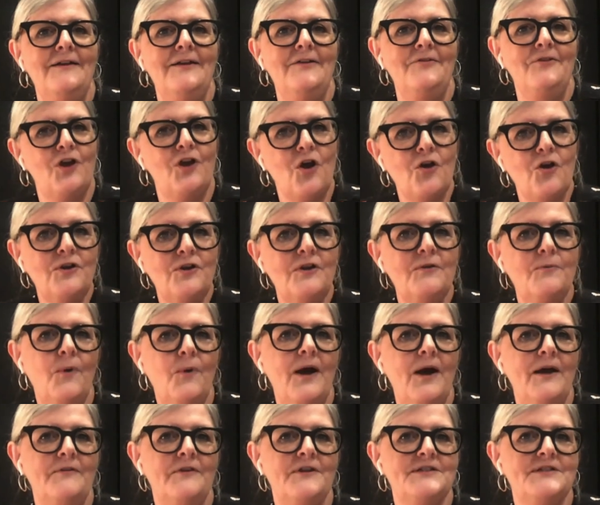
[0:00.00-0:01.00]
The only
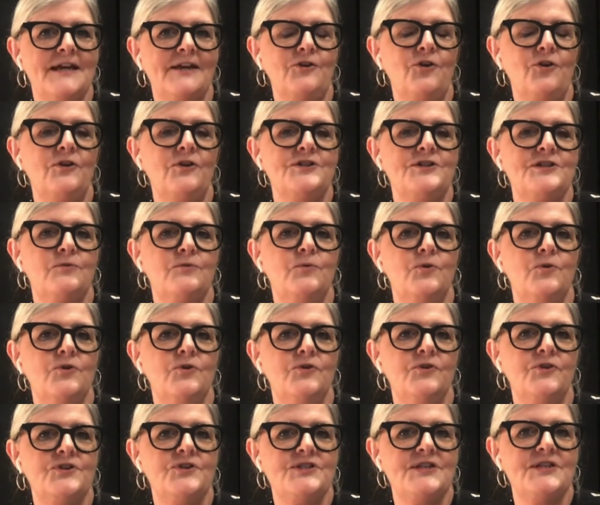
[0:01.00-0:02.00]
way that technology
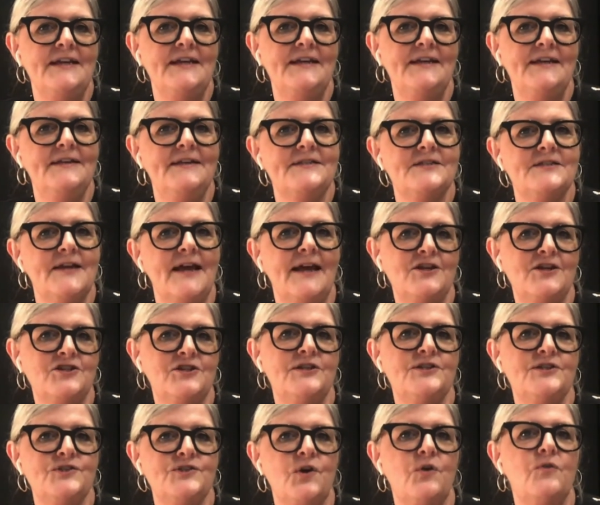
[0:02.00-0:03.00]
works is to
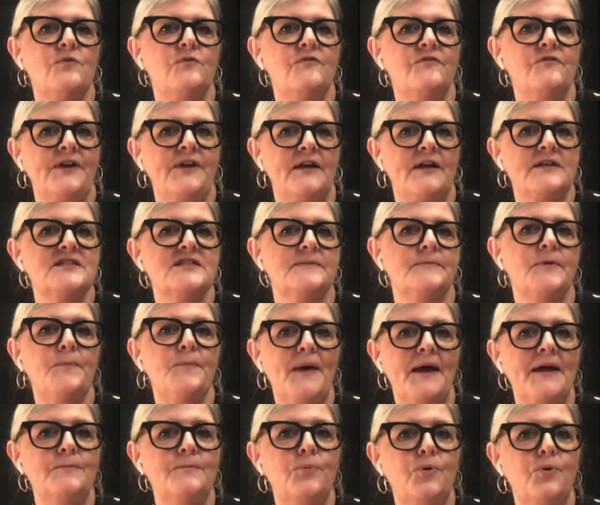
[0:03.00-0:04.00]
actually solve customer
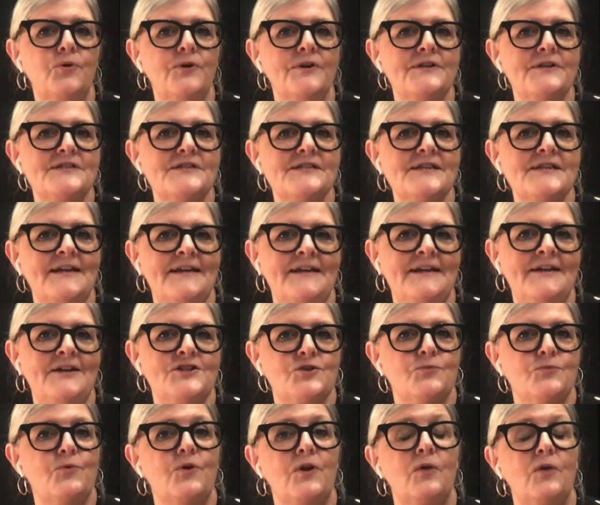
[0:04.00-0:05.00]
pain points.
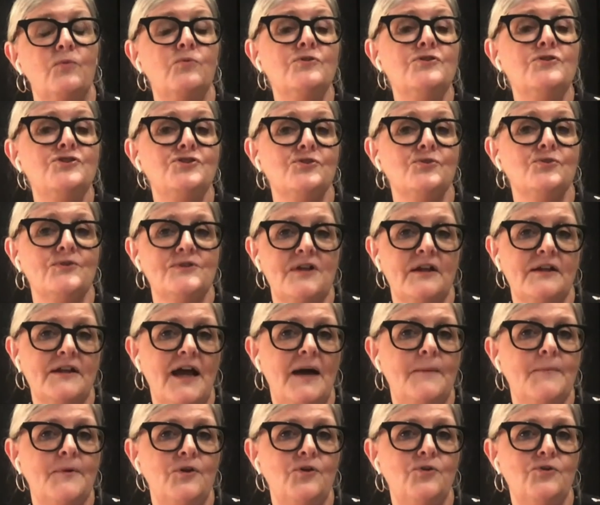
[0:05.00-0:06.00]
So what I would do is I'd
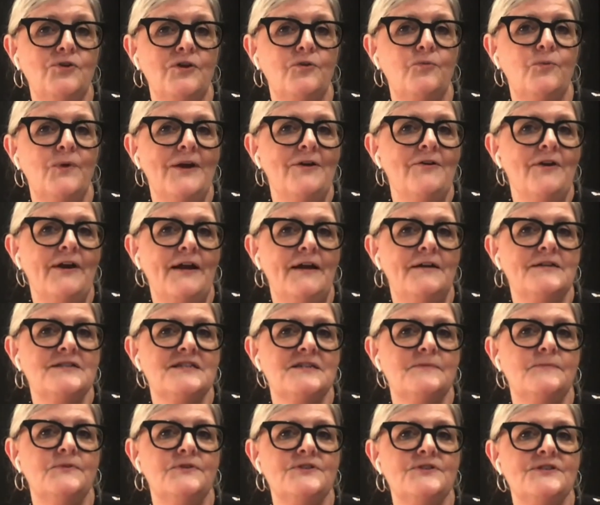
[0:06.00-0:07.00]
come and look at where are
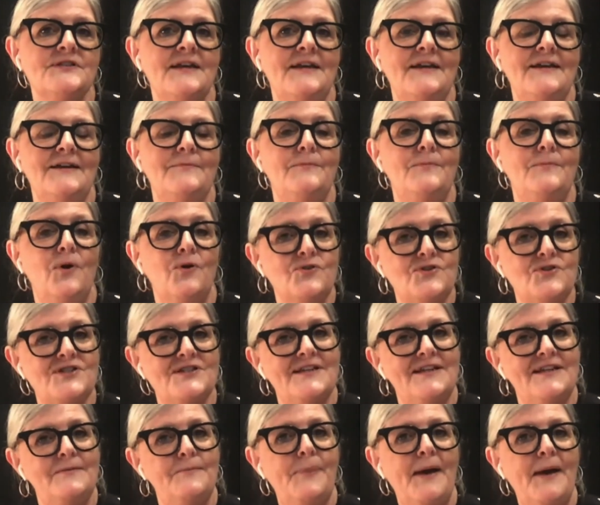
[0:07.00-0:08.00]
customers
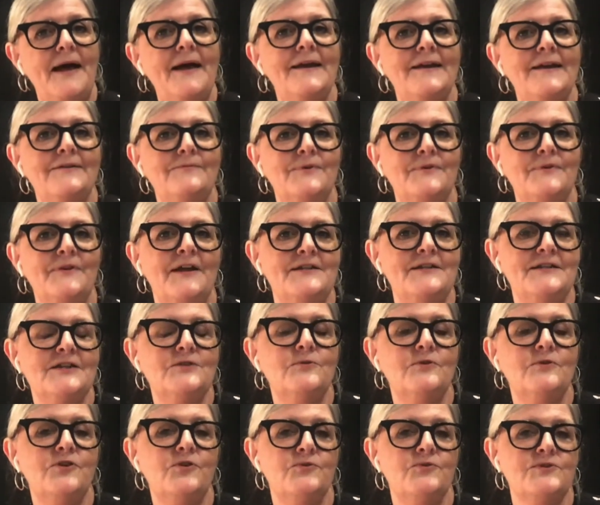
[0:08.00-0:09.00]
most in pain when they
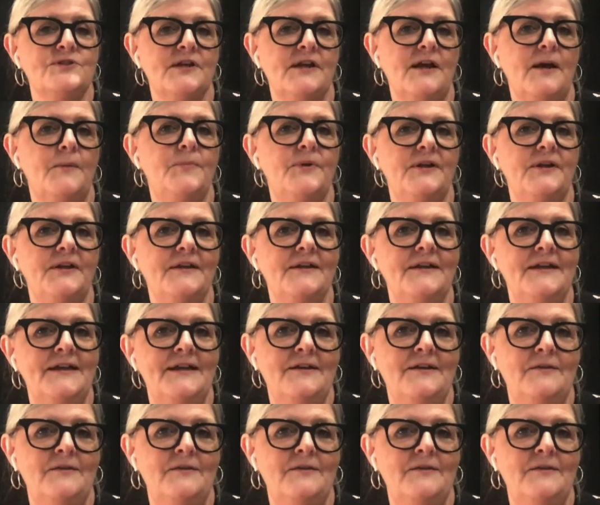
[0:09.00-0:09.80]
deal with you as a company.